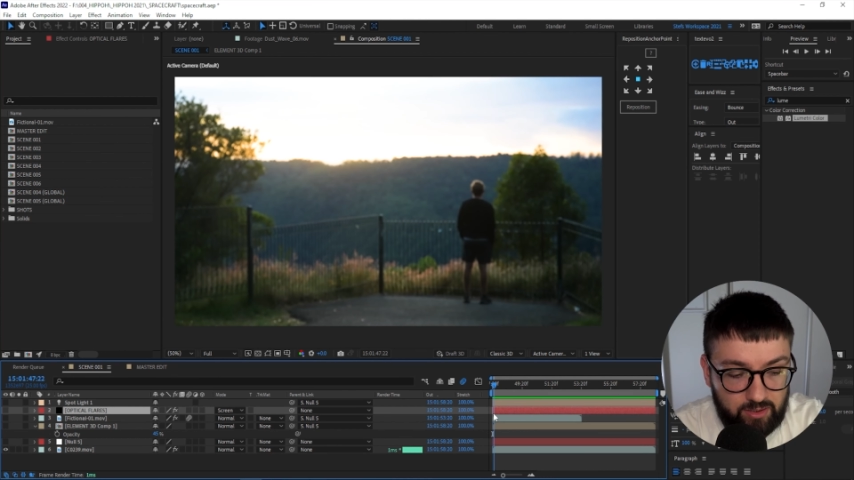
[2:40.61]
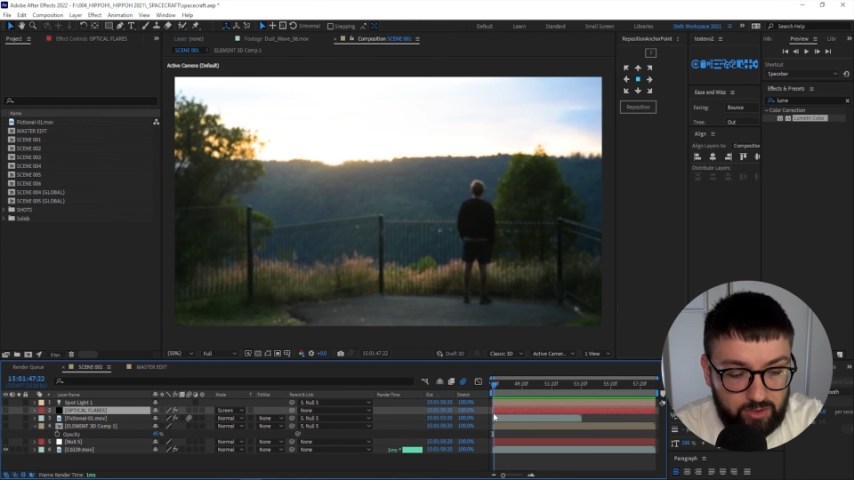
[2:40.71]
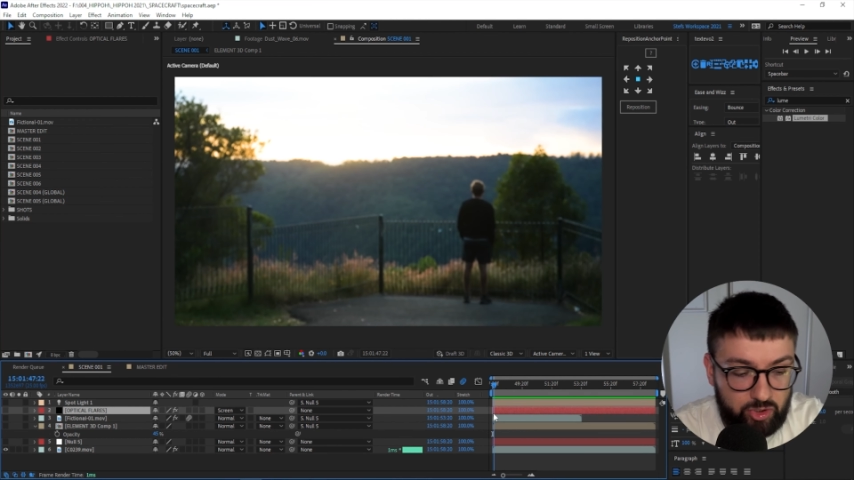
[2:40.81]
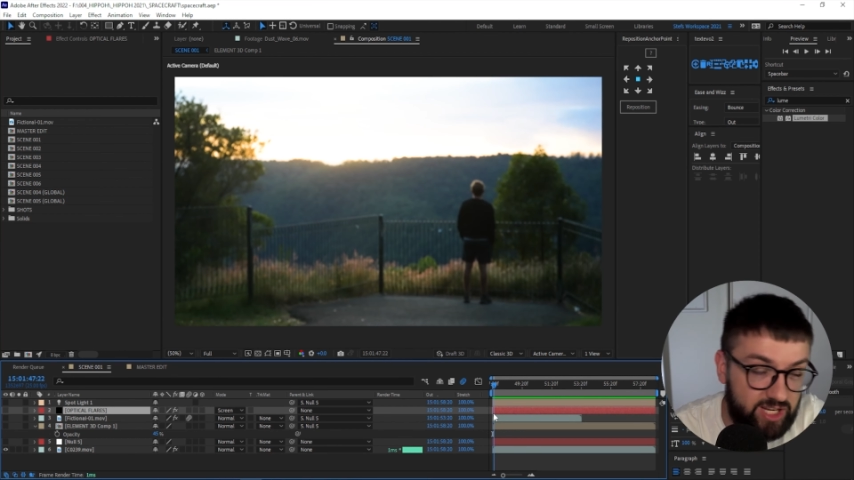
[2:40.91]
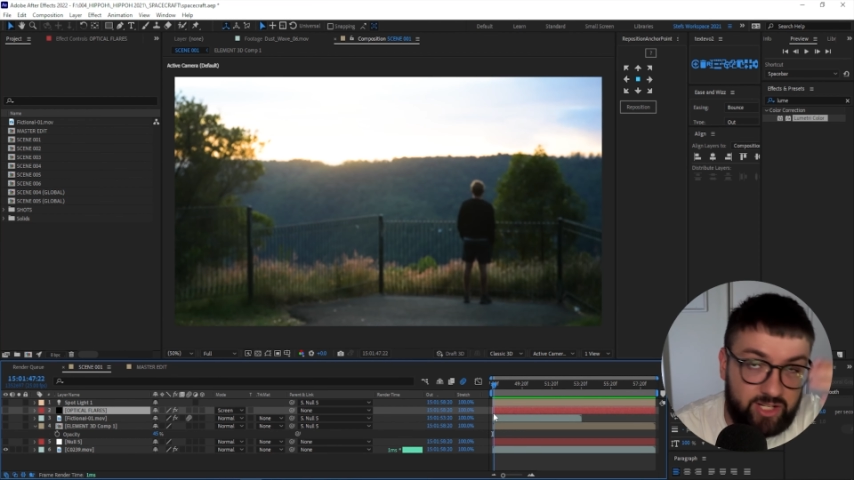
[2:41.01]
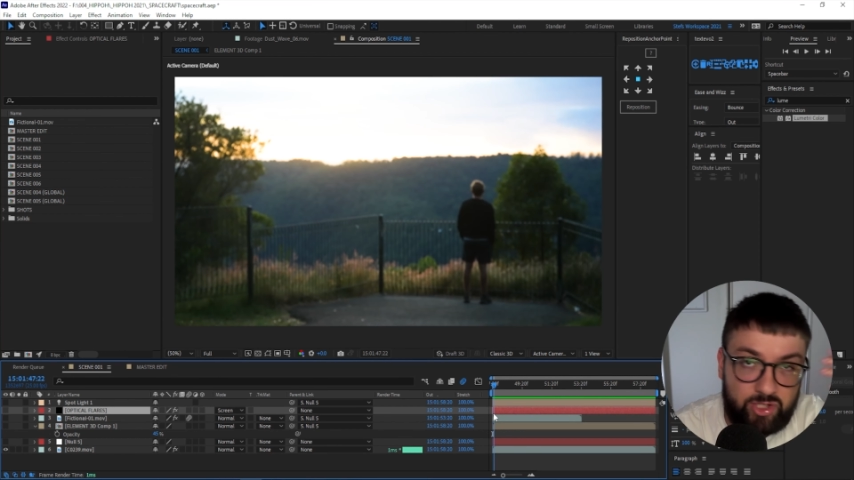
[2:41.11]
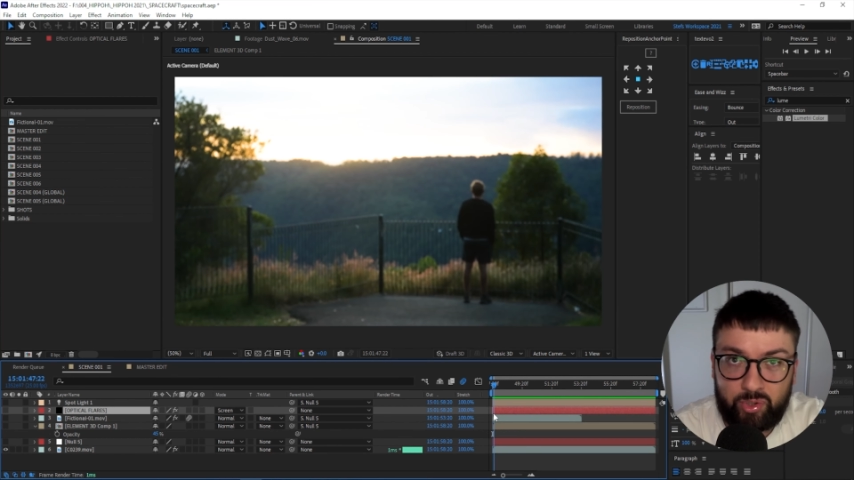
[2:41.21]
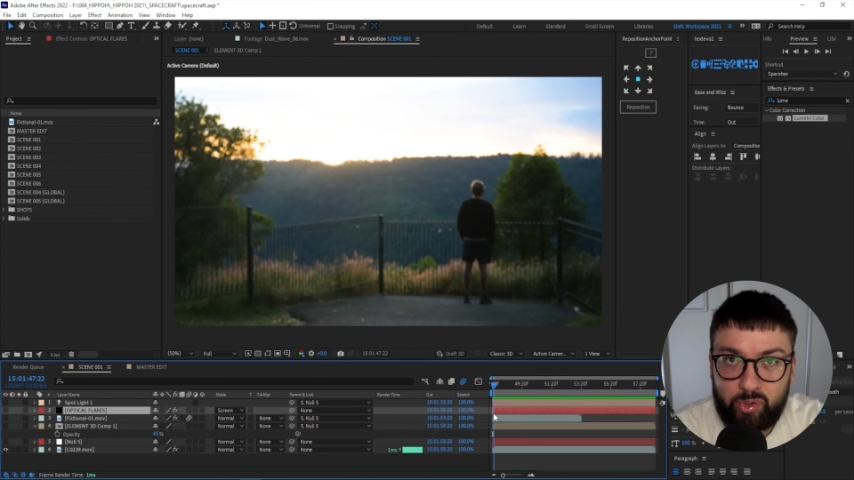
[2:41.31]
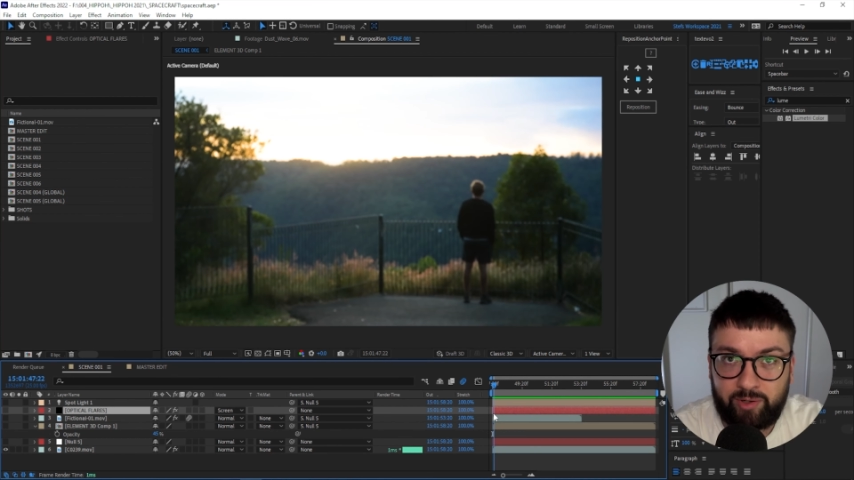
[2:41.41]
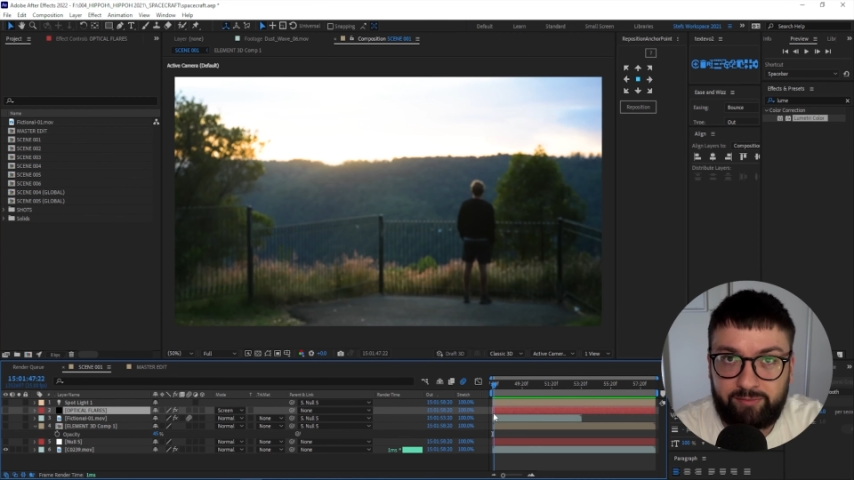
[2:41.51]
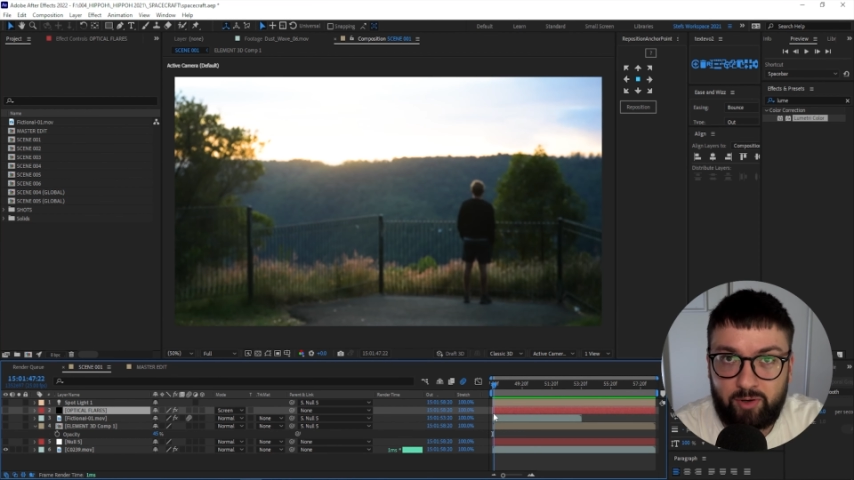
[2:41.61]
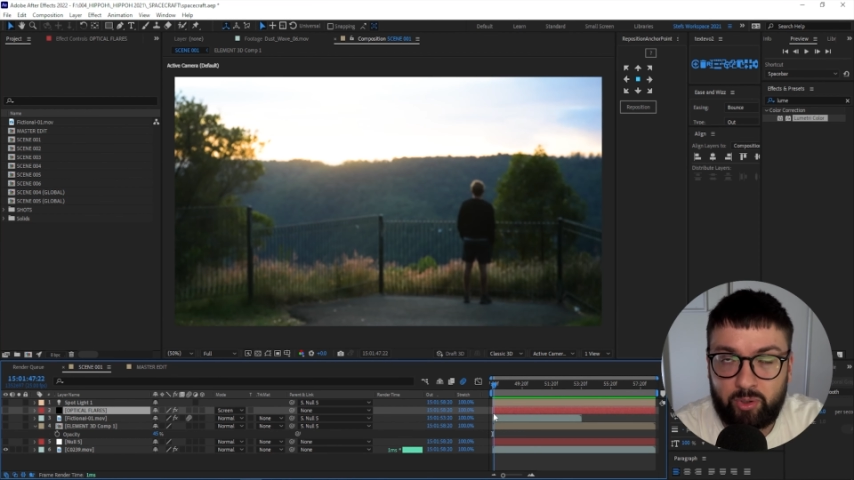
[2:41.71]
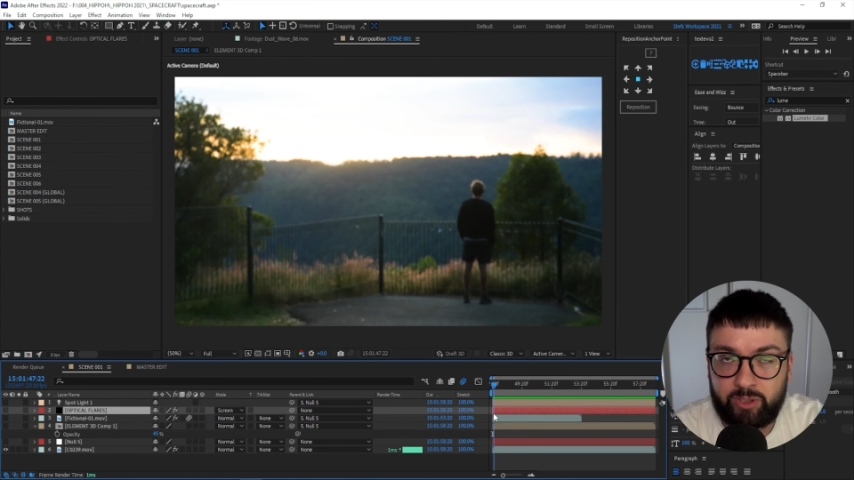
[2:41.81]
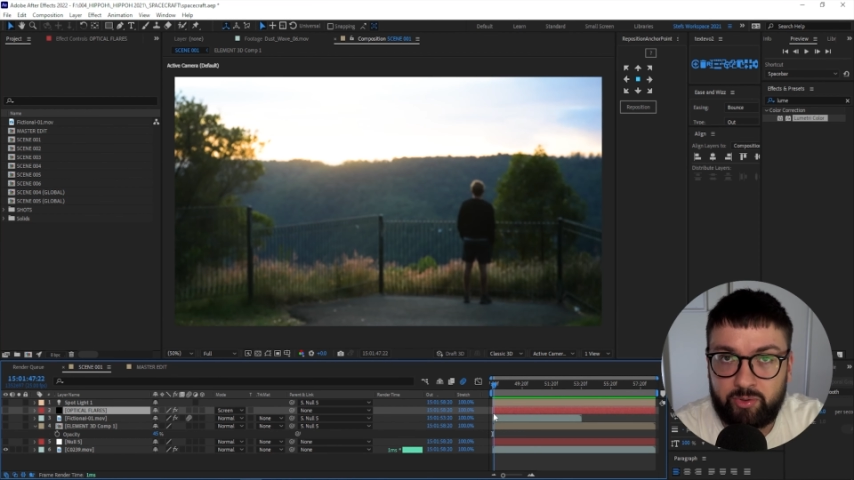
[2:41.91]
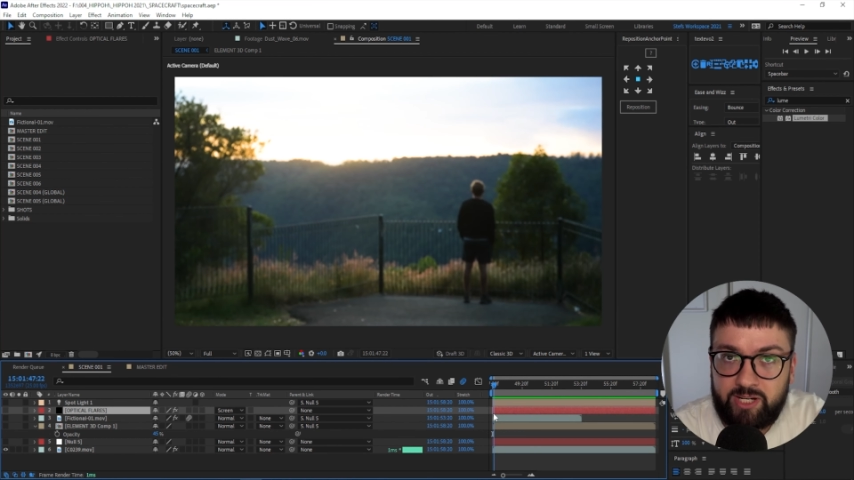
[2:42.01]
you need your
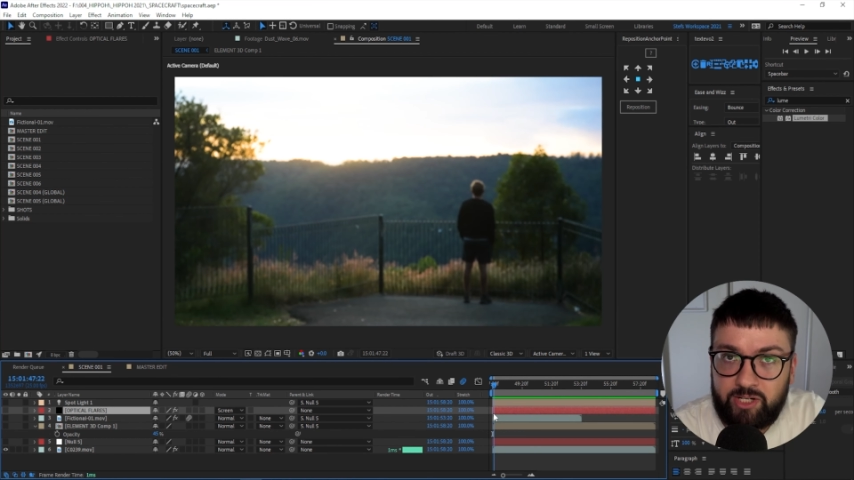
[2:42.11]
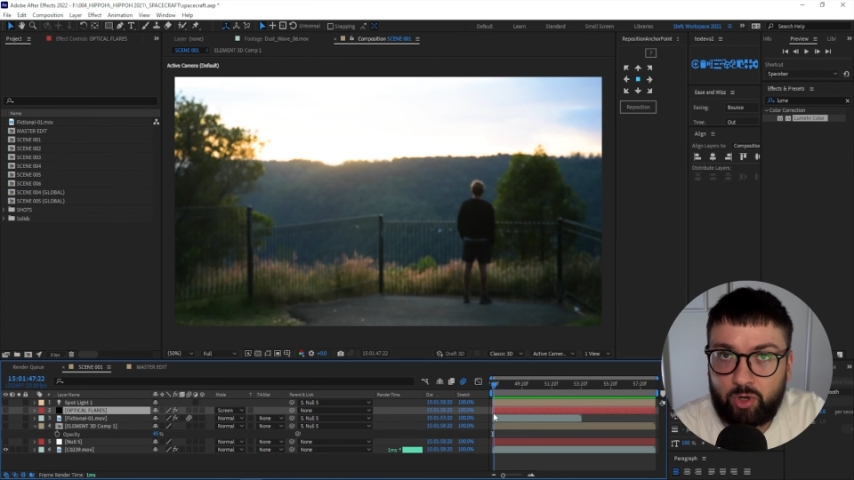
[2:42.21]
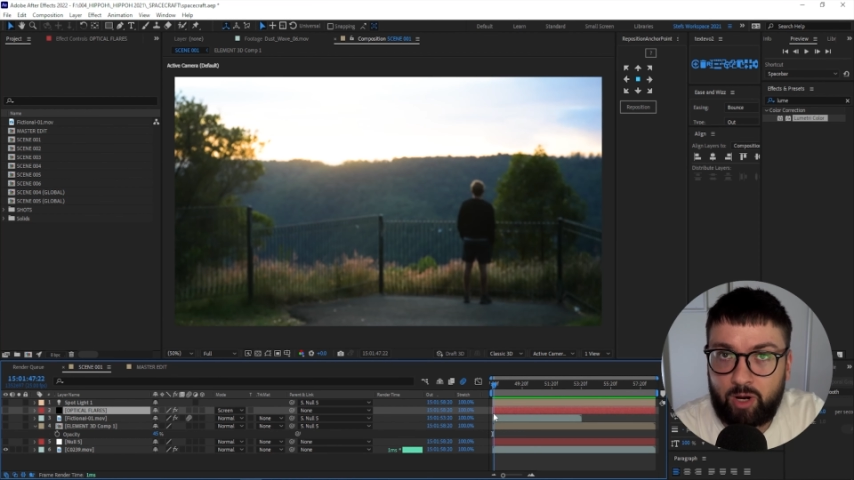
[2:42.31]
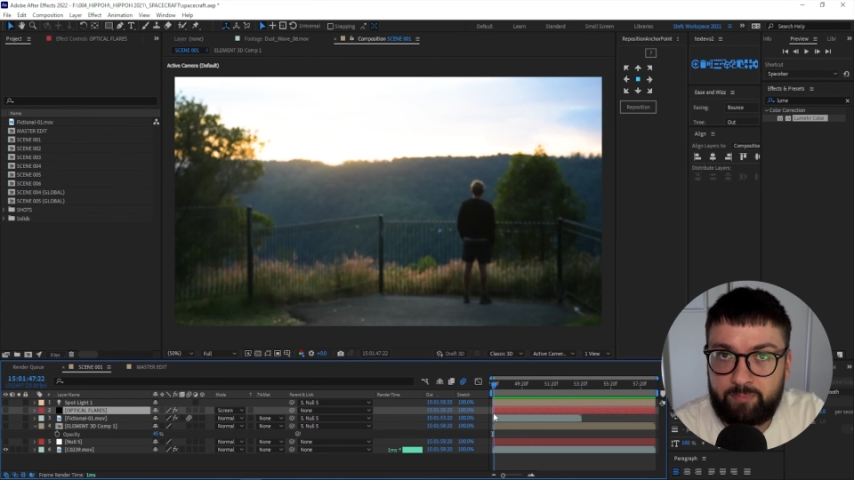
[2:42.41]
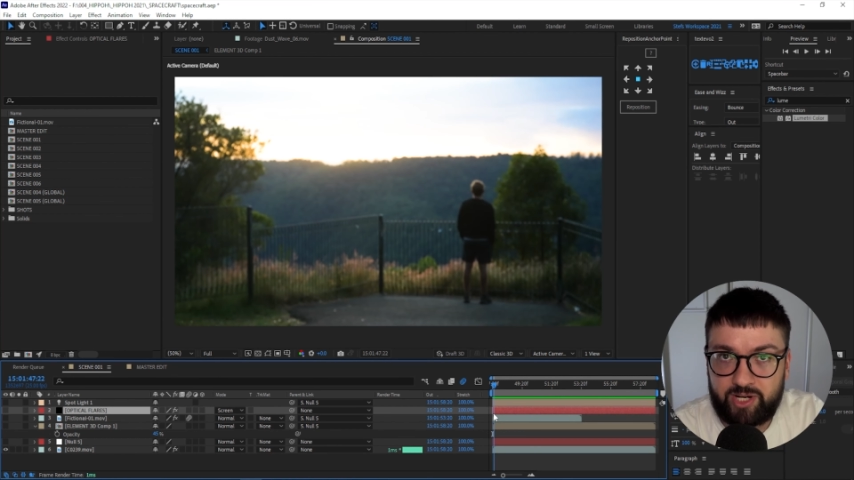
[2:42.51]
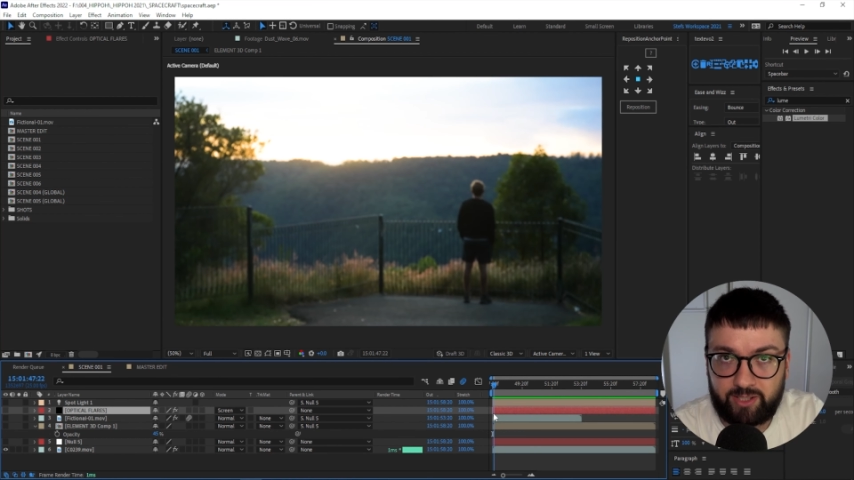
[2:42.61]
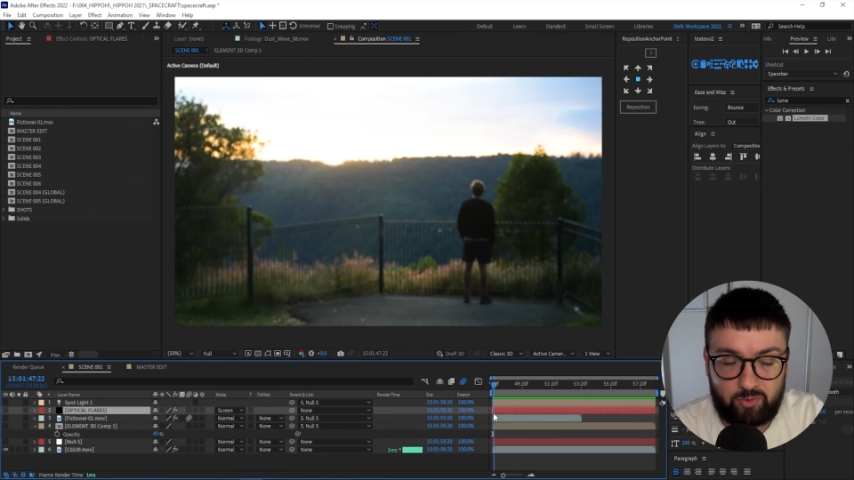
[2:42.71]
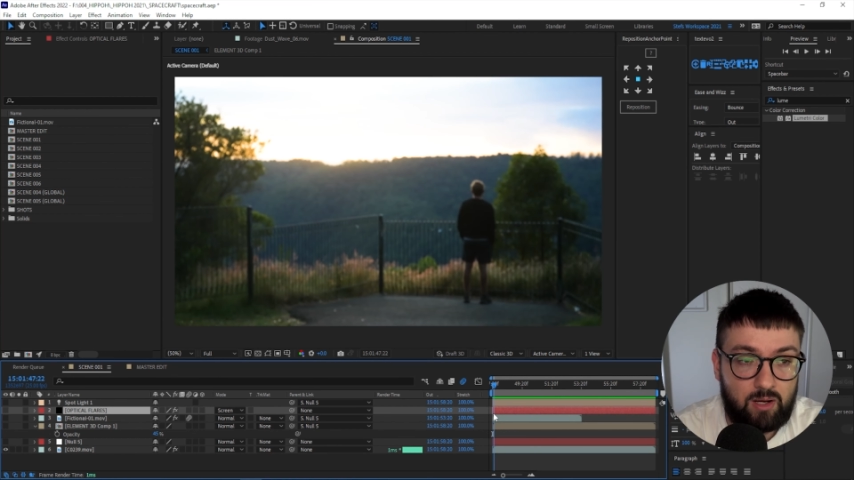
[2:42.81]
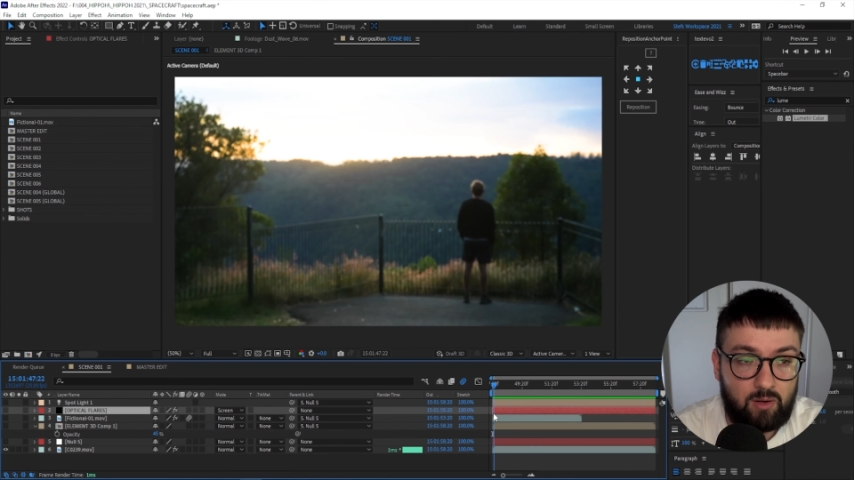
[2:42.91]
UFO, you need your object, right?